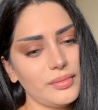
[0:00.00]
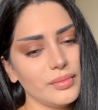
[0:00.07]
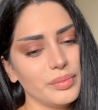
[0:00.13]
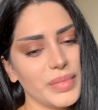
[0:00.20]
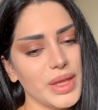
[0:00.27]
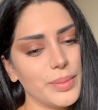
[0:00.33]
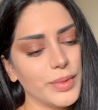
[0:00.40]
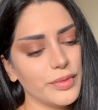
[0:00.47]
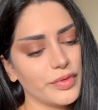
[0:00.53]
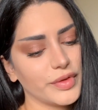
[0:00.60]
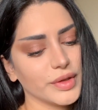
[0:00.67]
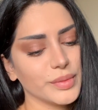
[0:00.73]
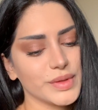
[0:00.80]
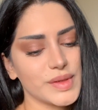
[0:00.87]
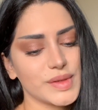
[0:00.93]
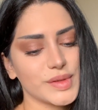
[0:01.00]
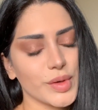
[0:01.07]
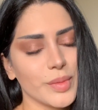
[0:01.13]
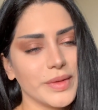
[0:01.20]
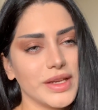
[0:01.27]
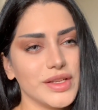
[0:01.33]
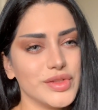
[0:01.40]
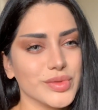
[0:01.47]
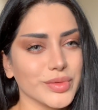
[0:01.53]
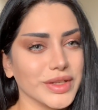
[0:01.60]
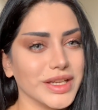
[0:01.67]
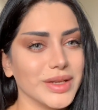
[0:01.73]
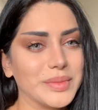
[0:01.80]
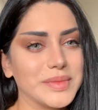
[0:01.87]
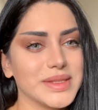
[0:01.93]
people filled with so many
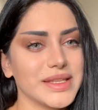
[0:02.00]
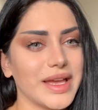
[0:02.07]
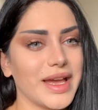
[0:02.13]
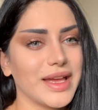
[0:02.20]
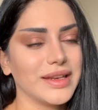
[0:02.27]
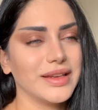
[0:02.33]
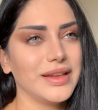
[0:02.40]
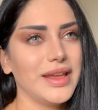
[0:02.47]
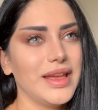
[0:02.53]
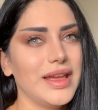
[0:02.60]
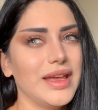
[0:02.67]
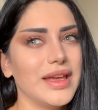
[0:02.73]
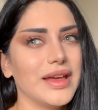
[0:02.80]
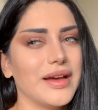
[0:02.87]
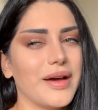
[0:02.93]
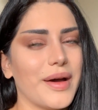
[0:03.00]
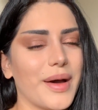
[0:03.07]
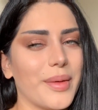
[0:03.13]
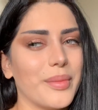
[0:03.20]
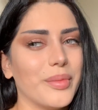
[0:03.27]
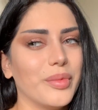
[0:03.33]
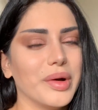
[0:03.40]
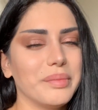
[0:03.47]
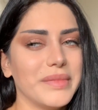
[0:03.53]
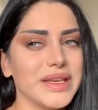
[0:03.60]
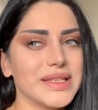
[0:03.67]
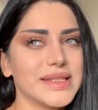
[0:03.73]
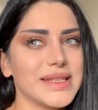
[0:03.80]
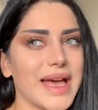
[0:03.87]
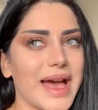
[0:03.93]
dreams, and what
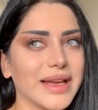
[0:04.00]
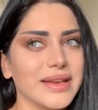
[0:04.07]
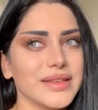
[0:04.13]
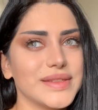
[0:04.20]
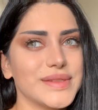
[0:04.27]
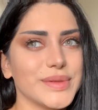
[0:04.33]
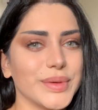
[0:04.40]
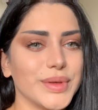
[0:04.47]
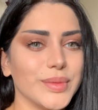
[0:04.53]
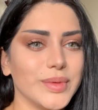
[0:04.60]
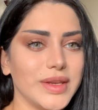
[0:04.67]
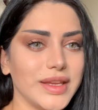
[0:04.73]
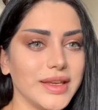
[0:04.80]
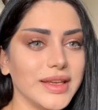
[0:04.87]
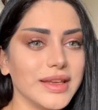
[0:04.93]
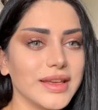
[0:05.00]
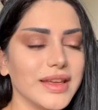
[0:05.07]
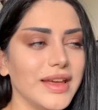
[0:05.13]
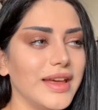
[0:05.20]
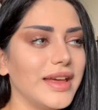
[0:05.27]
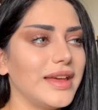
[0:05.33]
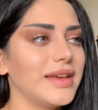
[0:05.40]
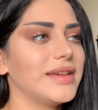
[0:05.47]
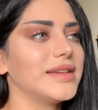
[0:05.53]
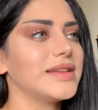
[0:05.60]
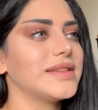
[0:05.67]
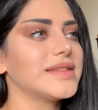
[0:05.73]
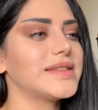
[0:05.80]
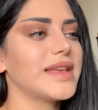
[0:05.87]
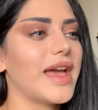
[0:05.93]
makes AKHETH so unique
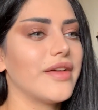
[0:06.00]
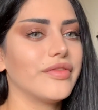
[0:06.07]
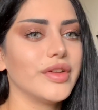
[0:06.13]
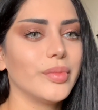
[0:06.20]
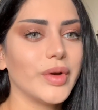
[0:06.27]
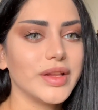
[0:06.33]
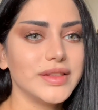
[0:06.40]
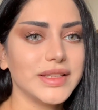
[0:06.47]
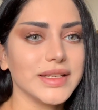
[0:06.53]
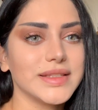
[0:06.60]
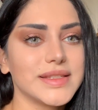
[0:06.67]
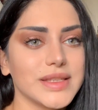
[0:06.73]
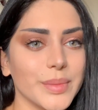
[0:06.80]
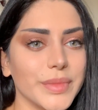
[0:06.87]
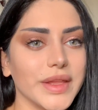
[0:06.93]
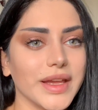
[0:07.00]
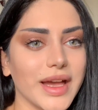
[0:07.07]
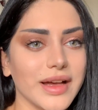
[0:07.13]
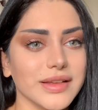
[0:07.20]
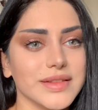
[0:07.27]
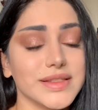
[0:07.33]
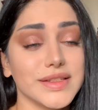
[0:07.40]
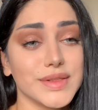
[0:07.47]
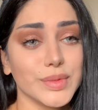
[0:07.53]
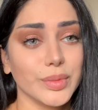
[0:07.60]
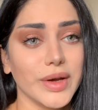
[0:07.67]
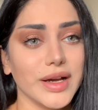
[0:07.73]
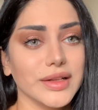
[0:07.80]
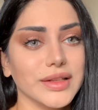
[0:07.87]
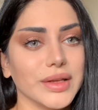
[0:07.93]
is everyone does something else as
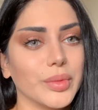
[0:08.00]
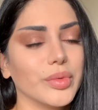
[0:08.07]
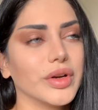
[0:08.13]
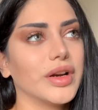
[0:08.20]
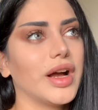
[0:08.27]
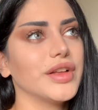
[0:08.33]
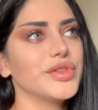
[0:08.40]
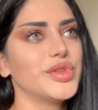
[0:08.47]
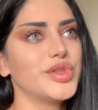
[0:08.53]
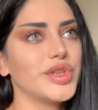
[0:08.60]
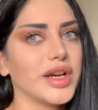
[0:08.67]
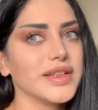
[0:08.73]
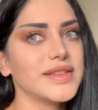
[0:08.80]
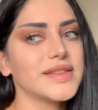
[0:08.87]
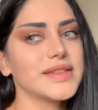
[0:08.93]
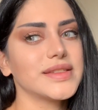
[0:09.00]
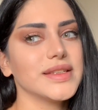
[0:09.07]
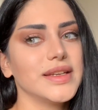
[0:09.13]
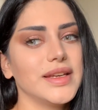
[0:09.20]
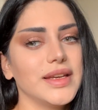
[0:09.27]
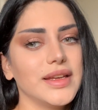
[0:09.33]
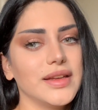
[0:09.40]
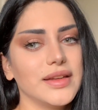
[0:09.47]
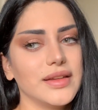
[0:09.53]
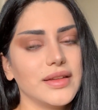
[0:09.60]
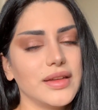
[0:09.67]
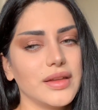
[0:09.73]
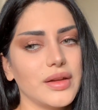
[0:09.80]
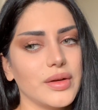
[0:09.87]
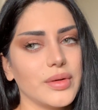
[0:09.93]
well. Like we're not just,
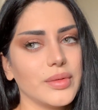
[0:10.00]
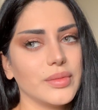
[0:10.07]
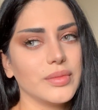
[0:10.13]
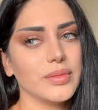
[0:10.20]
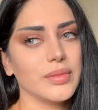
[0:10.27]
you know,